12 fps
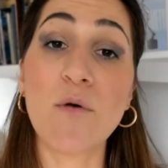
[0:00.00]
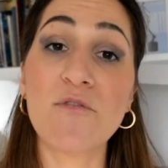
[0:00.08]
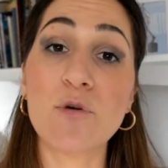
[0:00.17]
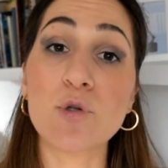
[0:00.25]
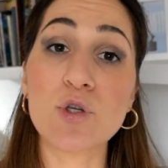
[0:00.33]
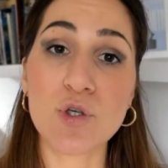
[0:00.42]

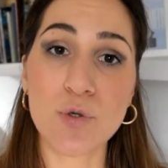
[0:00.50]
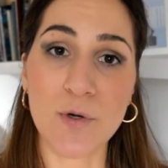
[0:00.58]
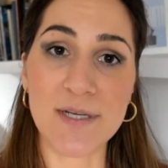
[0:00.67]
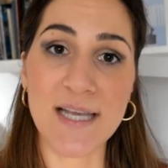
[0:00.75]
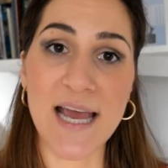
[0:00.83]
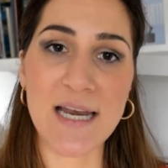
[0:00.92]
your
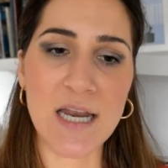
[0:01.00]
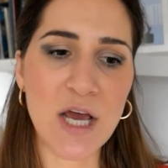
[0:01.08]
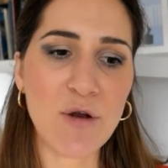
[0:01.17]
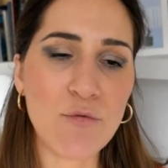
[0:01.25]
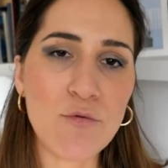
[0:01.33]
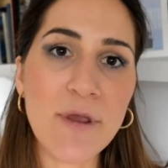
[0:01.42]
choice and
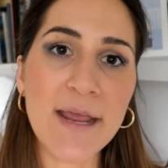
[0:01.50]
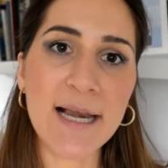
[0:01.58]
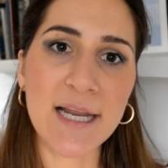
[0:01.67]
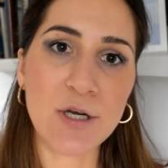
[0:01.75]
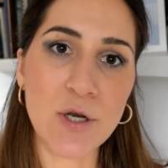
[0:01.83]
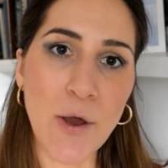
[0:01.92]

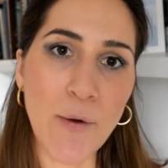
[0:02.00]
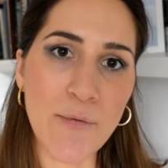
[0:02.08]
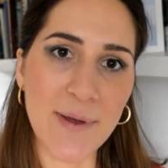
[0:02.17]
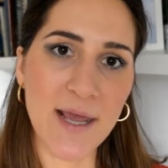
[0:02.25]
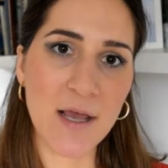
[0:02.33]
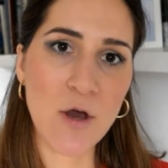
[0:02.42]
really
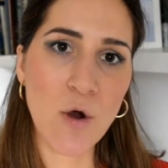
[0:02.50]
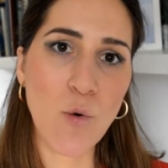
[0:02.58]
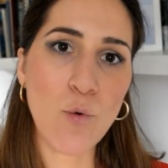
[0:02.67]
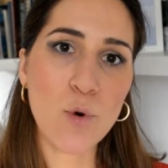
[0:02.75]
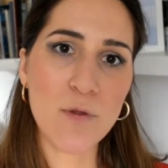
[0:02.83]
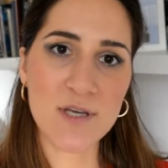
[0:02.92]
knowing
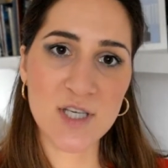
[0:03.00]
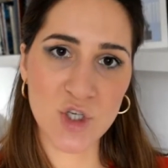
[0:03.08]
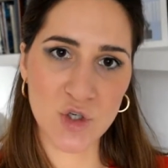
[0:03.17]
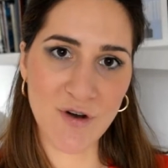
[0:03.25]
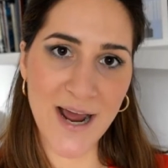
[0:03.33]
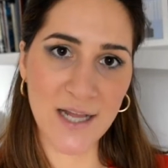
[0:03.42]
all the
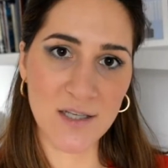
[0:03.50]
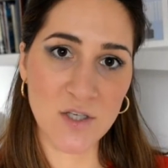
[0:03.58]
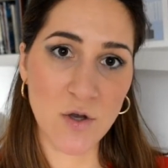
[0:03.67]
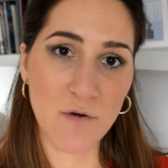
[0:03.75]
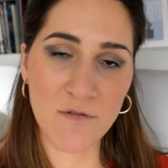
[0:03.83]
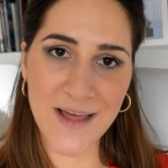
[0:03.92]
strands
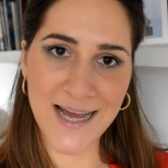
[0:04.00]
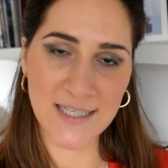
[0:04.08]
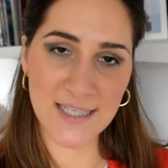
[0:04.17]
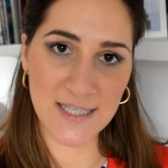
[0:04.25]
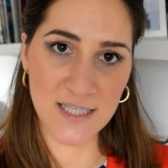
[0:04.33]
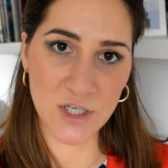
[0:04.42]
of that
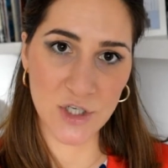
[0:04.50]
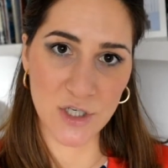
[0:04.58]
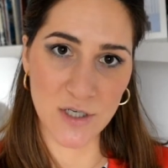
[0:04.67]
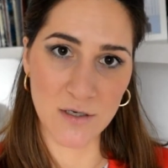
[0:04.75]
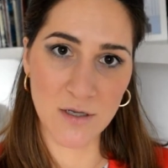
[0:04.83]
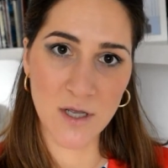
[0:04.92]

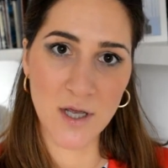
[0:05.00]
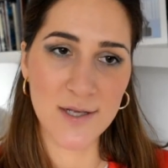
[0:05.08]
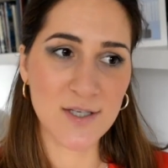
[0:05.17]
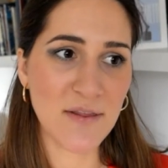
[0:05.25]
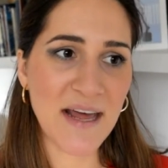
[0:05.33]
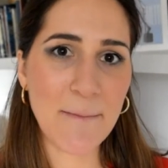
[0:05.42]
decision.
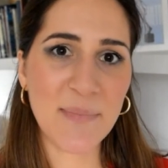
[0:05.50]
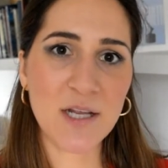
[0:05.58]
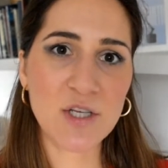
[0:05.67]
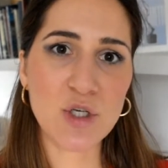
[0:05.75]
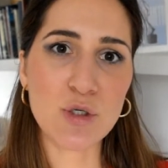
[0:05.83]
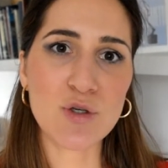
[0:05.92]
So that
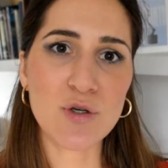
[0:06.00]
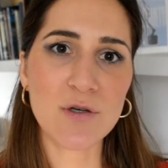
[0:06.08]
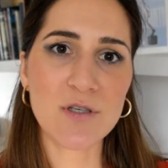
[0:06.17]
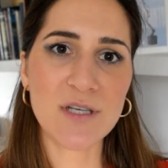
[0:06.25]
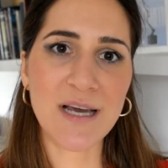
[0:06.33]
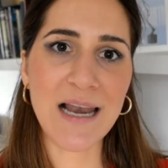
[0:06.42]
means you do
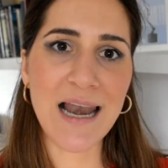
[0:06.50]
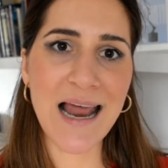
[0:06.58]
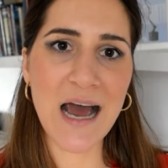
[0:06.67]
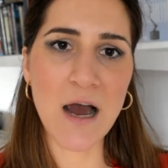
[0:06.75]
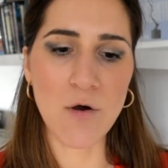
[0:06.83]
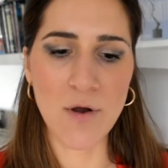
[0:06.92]
not
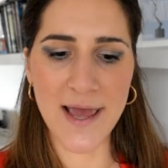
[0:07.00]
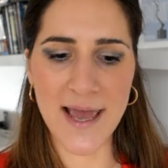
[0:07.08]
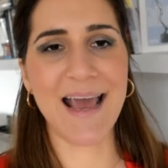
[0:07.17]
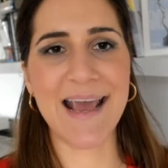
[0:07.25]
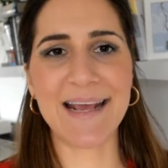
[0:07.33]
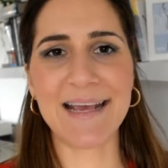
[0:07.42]
allow
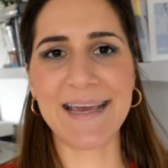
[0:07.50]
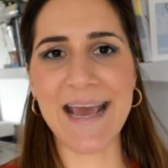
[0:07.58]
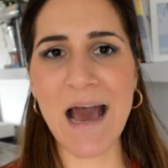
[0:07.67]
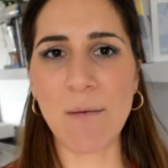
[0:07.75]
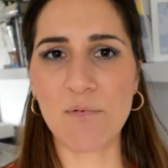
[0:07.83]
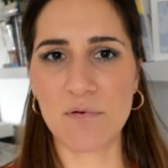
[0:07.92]
a
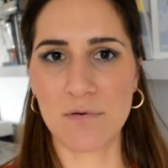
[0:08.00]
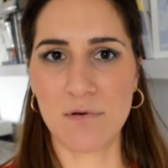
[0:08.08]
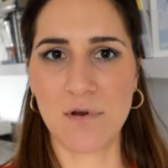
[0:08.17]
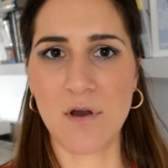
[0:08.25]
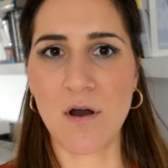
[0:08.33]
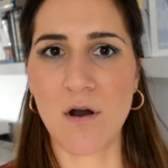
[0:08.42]
gap
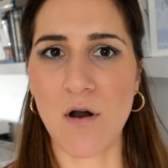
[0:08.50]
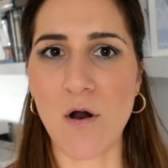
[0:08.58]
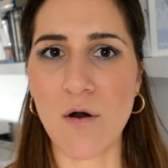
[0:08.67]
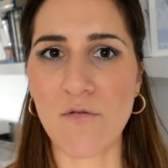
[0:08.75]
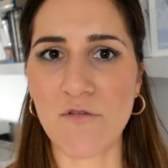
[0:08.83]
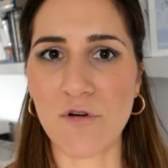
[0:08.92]

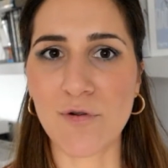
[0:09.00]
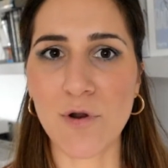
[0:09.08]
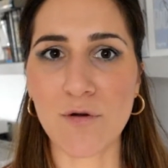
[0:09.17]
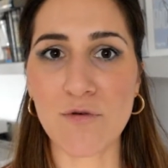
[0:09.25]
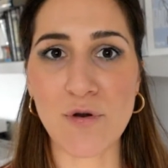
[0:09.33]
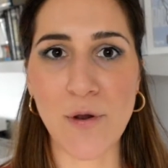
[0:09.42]
of
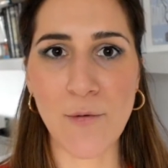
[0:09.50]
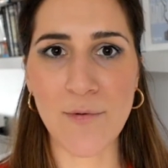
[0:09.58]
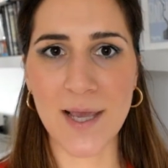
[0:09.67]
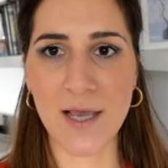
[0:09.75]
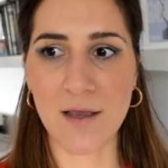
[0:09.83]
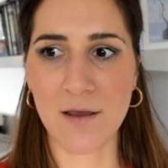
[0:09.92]
not
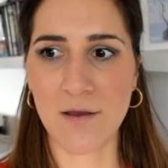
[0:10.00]
knowing